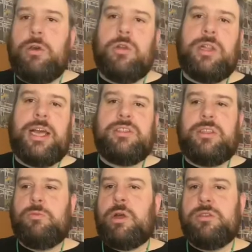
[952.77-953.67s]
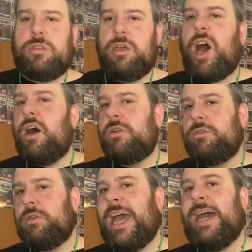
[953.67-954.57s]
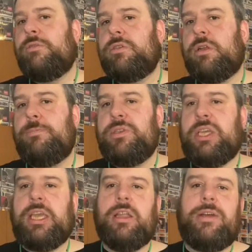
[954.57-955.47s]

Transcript: unless the ones that aren't out on a particular